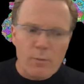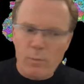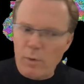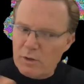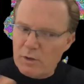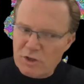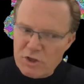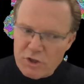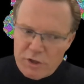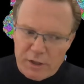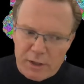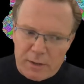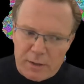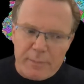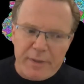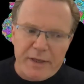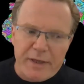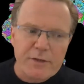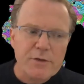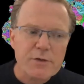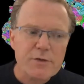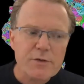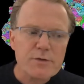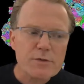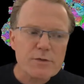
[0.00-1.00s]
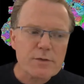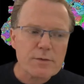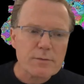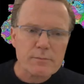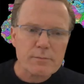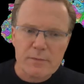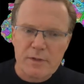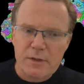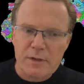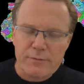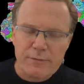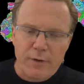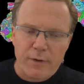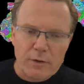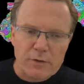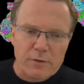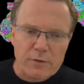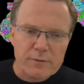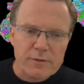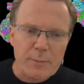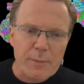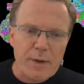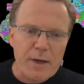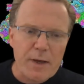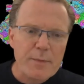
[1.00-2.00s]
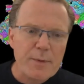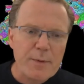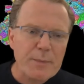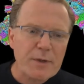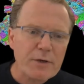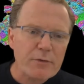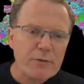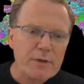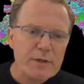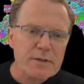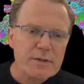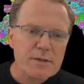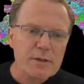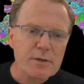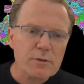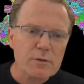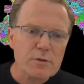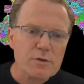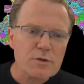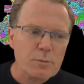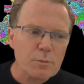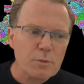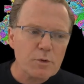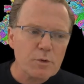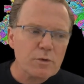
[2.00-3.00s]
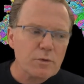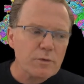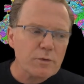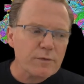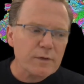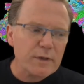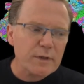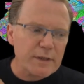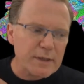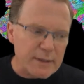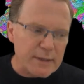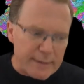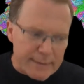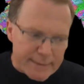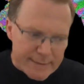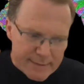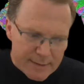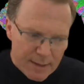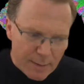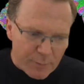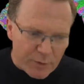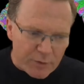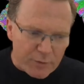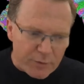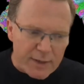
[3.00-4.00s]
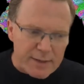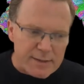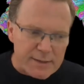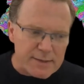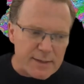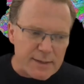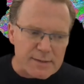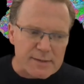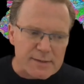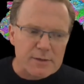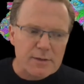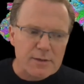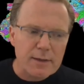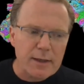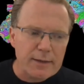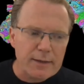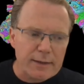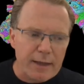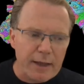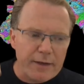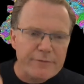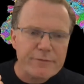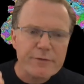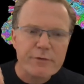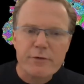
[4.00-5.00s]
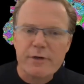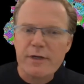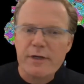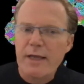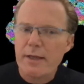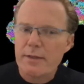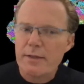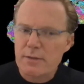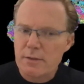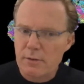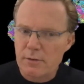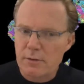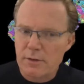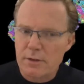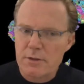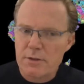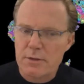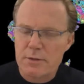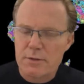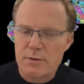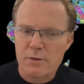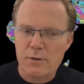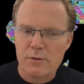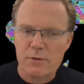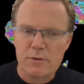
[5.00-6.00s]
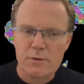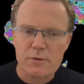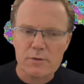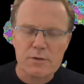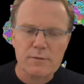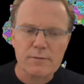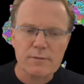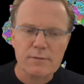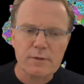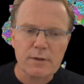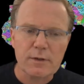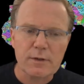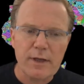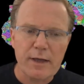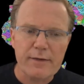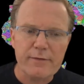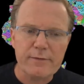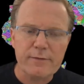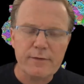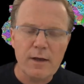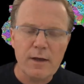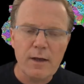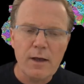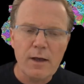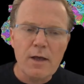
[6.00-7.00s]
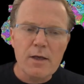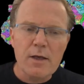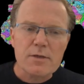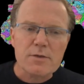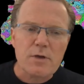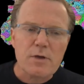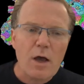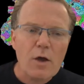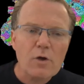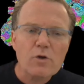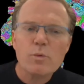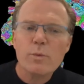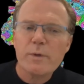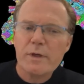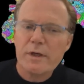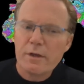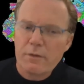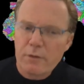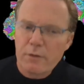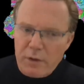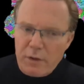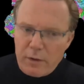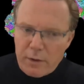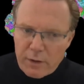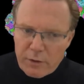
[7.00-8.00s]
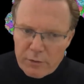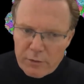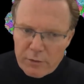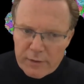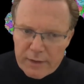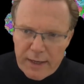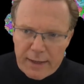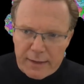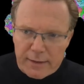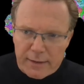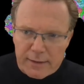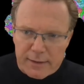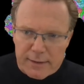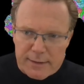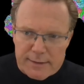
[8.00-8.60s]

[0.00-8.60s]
what Janine Benyus, the founder of the Biomimicry Institute, so beautifully summarized as life creates conditions conducive to life. So how do we create